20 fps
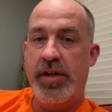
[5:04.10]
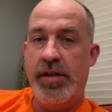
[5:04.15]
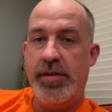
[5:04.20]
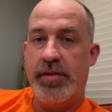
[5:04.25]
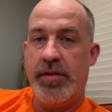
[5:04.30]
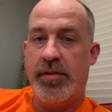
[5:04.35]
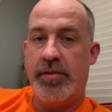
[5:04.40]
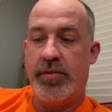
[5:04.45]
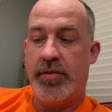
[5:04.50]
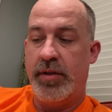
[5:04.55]

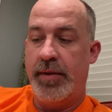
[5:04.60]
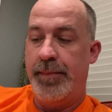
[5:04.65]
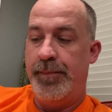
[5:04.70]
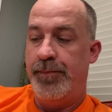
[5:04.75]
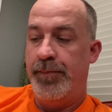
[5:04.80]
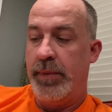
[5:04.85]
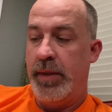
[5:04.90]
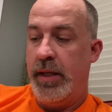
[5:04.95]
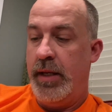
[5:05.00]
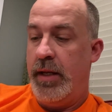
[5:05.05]
Jesus.
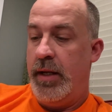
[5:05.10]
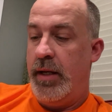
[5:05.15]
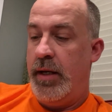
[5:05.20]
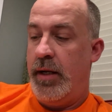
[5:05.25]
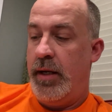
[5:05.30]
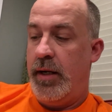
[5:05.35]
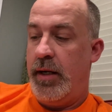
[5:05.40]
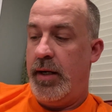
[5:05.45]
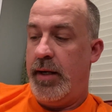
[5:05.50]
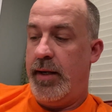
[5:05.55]

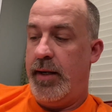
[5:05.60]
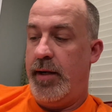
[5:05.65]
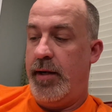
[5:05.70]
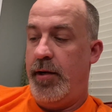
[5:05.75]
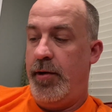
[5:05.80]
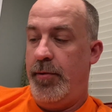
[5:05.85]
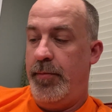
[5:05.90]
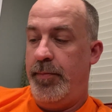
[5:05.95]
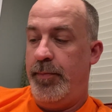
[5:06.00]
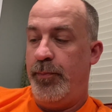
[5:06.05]

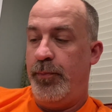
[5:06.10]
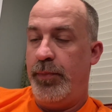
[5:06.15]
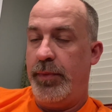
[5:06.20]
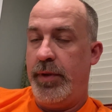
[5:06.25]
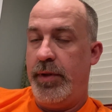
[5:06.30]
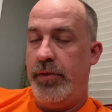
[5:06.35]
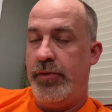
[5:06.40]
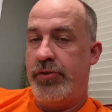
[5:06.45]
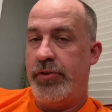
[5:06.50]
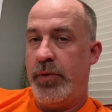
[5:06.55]
Um,
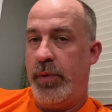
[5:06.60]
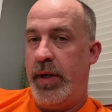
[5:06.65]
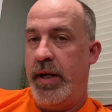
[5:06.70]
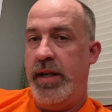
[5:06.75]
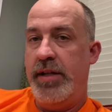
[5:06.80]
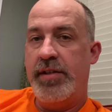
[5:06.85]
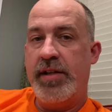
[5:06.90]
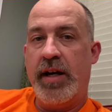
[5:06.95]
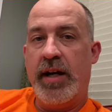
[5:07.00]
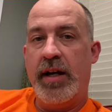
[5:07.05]
so
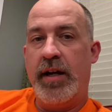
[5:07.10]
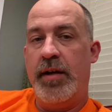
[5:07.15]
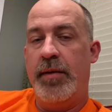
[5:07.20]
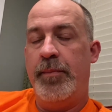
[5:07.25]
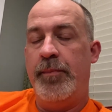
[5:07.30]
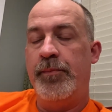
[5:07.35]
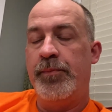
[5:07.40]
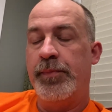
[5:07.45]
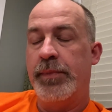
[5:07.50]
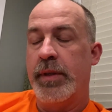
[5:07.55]

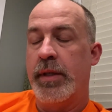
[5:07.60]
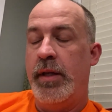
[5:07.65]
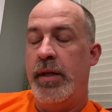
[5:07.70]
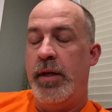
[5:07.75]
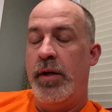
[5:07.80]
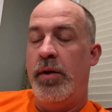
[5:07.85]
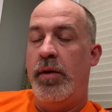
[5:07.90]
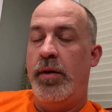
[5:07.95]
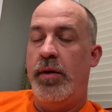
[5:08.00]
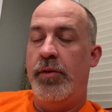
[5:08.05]
anytime
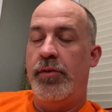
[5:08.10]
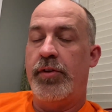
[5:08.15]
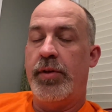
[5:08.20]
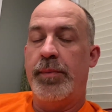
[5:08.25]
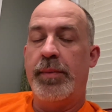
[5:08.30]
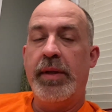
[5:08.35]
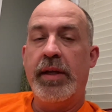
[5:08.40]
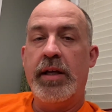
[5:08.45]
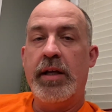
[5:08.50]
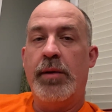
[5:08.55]

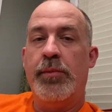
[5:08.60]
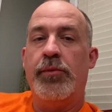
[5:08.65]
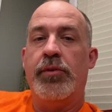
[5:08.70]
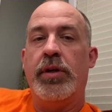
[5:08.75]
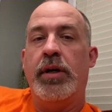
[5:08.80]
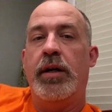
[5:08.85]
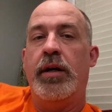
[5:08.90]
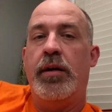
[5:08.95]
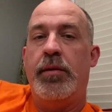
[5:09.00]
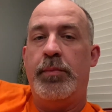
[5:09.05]
something comes
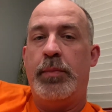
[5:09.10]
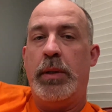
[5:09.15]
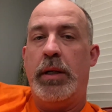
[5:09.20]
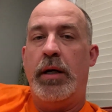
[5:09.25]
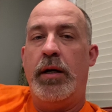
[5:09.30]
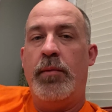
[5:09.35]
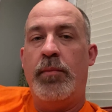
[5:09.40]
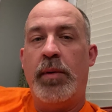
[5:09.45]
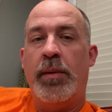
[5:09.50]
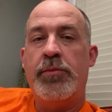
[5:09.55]
up,
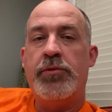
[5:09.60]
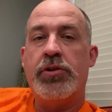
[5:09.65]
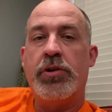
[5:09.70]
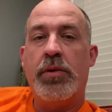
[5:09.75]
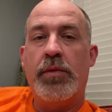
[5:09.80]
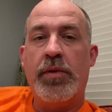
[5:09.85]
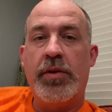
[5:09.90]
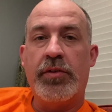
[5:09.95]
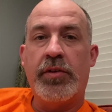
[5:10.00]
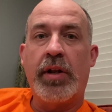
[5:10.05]
um, I'm
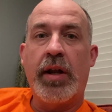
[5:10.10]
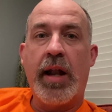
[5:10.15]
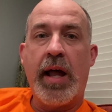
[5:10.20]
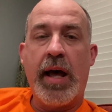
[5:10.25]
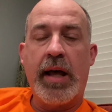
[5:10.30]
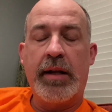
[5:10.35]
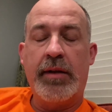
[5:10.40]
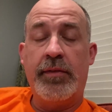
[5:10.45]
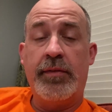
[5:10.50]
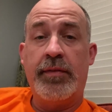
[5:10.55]
sure there's a
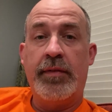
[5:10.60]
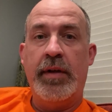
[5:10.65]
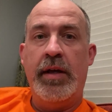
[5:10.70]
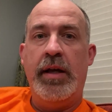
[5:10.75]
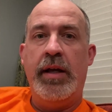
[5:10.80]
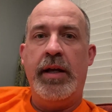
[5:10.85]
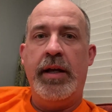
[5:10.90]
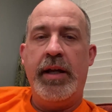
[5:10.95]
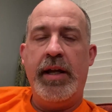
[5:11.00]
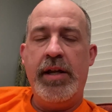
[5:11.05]
lot of
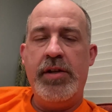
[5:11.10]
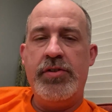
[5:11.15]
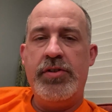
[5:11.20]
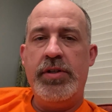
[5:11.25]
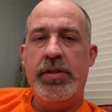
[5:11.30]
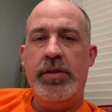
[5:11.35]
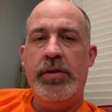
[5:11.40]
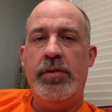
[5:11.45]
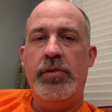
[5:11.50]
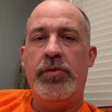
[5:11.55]

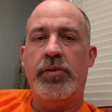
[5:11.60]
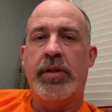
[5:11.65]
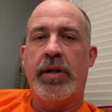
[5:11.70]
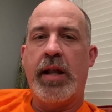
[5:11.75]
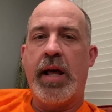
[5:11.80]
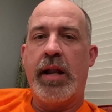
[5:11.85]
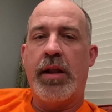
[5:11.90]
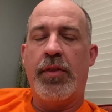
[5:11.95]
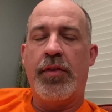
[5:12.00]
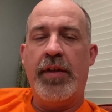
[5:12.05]
issues and a
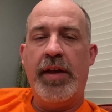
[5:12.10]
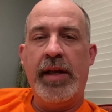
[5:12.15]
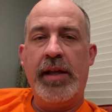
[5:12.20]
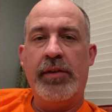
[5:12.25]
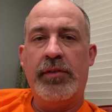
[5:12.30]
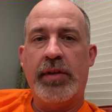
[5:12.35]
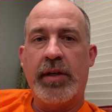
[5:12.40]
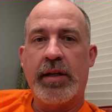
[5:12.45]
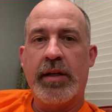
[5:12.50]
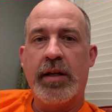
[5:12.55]
lot of
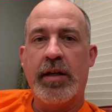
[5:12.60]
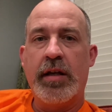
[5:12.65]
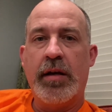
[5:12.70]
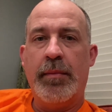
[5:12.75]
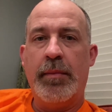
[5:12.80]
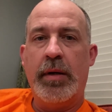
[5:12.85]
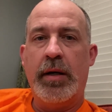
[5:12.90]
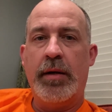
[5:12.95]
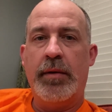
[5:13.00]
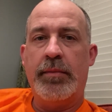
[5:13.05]
things that can
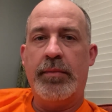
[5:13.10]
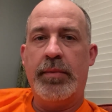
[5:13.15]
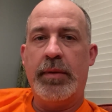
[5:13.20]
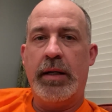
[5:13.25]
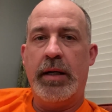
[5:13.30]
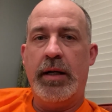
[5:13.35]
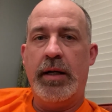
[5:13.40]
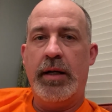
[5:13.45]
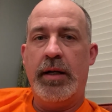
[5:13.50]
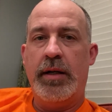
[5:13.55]
come up
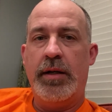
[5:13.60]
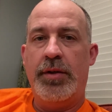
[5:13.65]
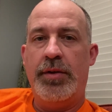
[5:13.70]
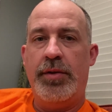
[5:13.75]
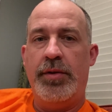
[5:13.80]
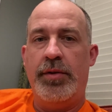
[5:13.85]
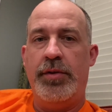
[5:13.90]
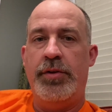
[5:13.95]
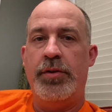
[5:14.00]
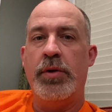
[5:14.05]
uh,
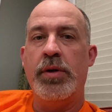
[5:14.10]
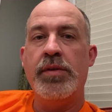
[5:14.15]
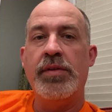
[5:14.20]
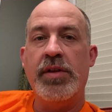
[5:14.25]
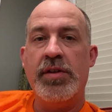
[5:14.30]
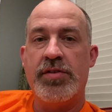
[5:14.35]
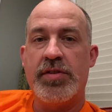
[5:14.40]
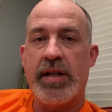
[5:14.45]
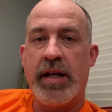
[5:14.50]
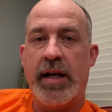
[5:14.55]
during
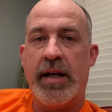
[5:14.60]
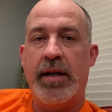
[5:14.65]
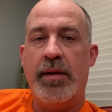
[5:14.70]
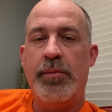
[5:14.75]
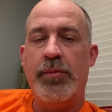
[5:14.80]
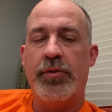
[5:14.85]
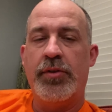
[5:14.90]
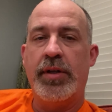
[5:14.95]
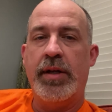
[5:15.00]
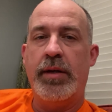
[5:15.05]
these
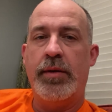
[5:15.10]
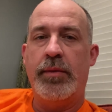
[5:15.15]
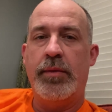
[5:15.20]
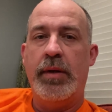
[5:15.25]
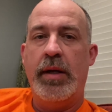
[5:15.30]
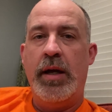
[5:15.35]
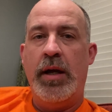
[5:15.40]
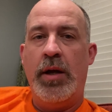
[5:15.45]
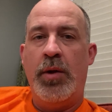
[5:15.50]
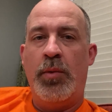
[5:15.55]
times that
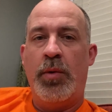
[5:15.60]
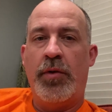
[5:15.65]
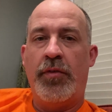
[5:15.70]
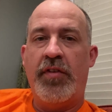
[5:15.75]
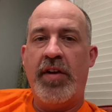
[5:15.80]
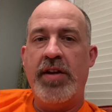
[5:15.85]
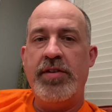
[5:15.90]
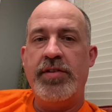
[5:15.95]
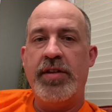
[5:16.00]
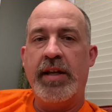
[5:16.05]
we're
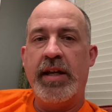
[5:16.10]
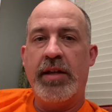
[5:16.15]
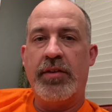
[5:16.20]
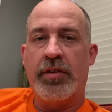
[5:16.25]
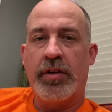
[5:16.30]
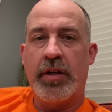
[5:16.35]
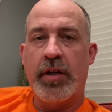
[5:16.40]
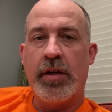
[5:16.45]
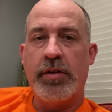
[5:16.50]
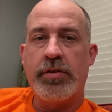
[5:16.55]
facing as
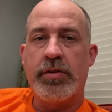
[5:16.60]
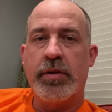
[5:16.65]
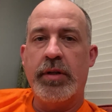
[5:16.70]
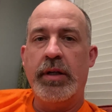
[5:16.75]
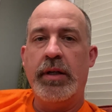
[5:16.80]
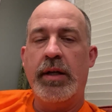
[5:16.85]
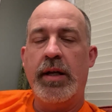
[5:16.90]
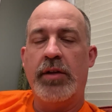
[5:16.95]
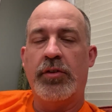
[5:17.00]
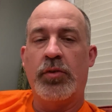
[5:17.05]
a
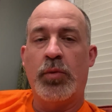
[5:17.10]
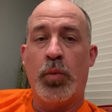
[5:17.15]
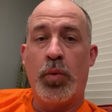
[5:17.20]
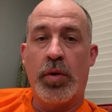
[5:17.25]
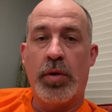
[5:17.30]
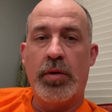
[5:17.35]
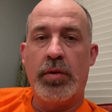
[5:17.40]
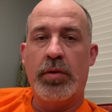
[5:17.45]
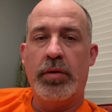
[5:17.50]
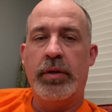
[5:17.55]
country, as a
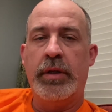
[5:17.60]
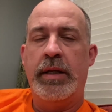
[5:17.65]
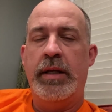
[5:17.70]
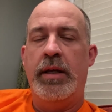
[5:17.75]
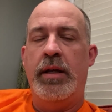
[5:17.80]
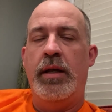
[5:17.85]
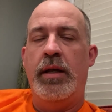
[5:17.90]
world,